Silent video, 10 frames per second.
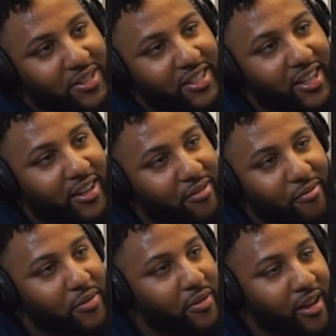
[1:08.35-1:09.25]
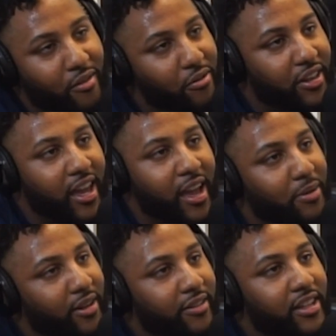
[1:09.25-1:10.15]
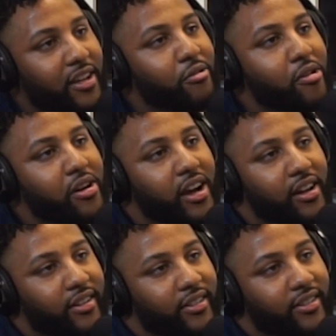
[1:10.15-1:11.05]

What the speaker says: seeing with camp and everything going on.